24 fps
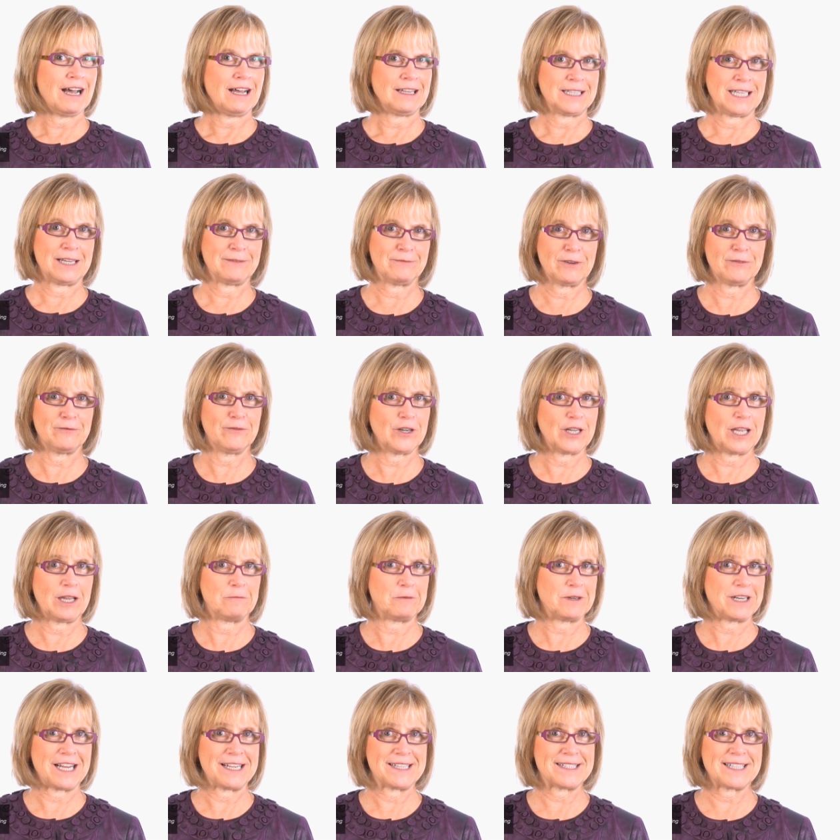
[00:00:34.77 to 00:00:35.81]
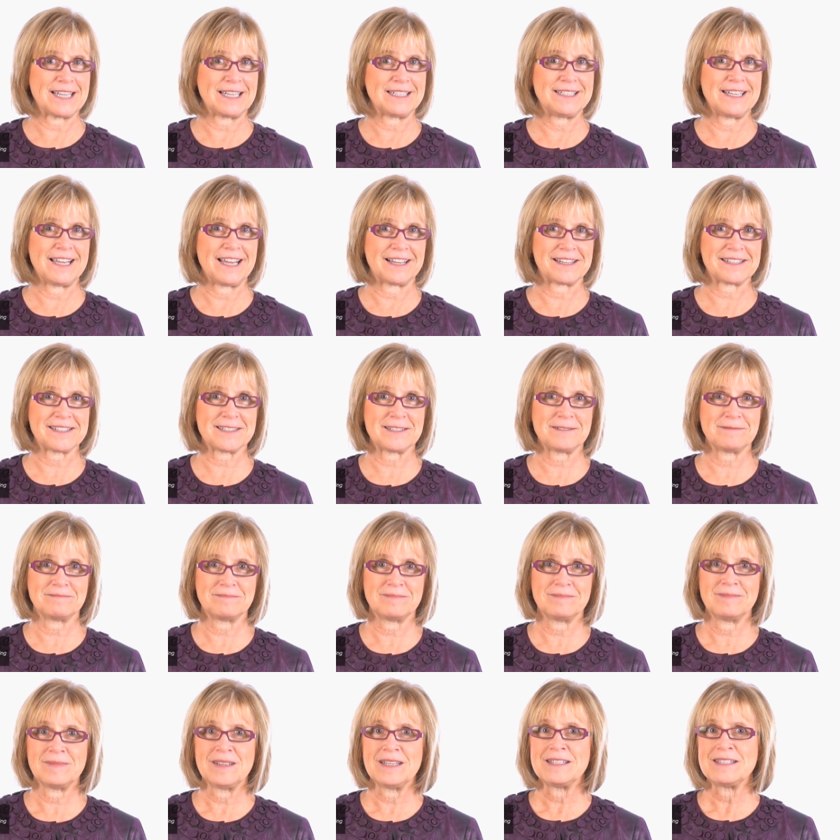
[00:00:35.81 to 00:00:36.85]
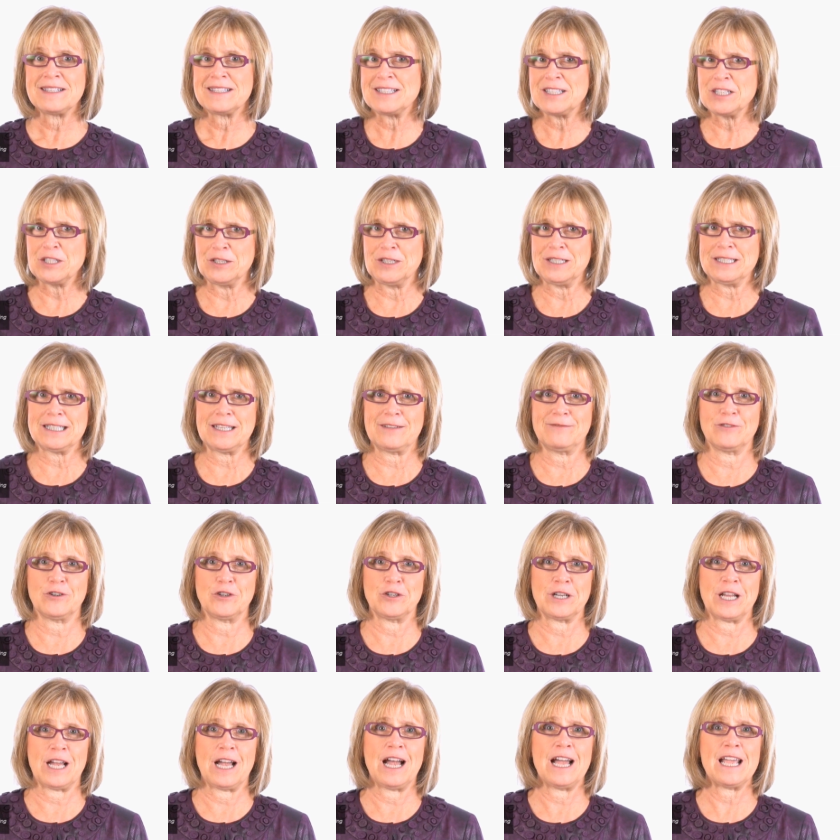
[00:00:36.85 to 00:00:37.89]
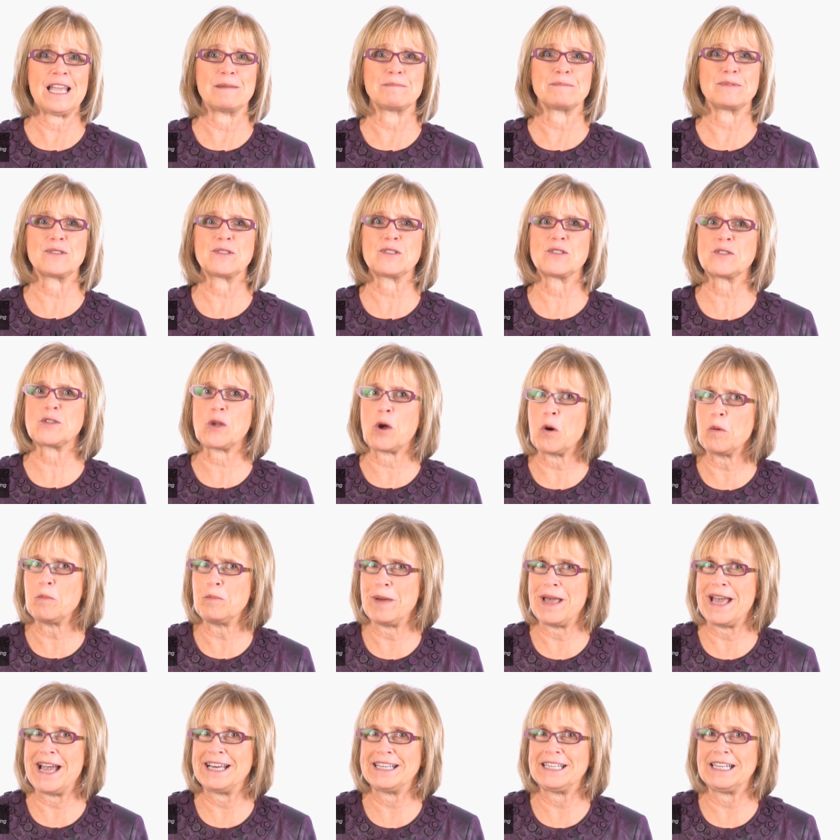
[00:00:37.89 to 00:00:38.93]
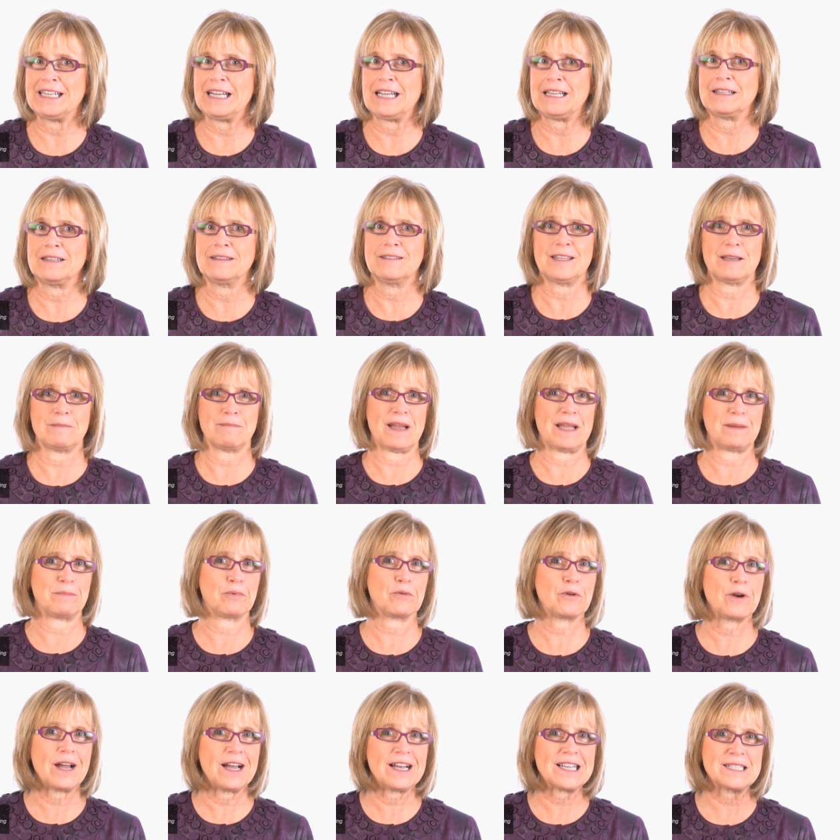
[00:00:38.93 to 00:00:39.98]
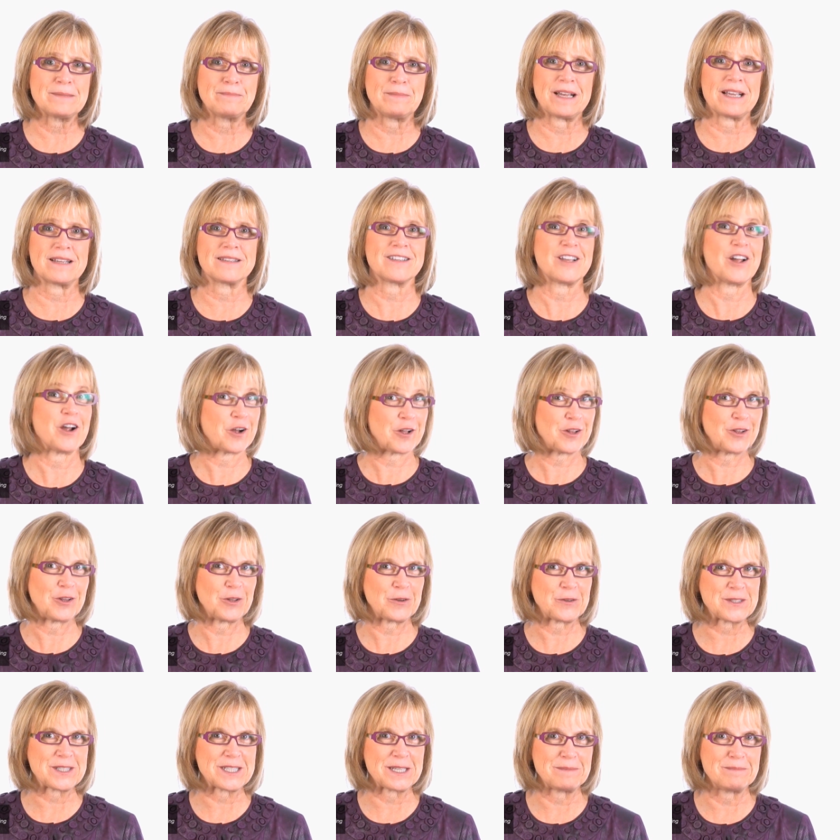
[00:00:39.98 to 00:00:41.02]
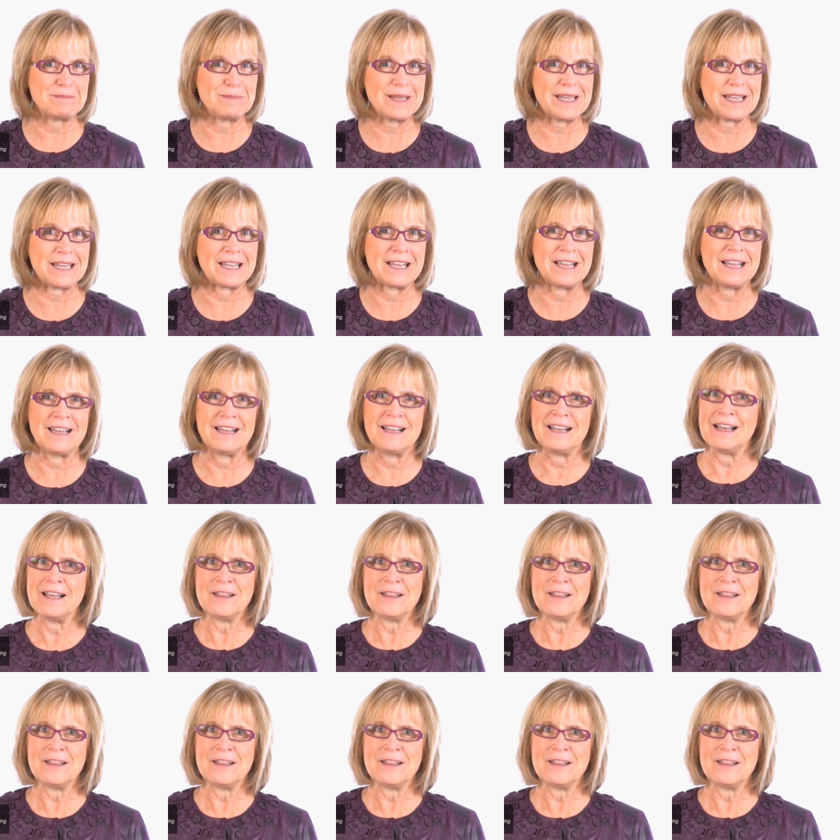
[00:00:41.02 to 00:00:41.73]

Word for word: I'll never forget what I said next. Seriously, Vern, I am so bad at it that my prospects are closing me.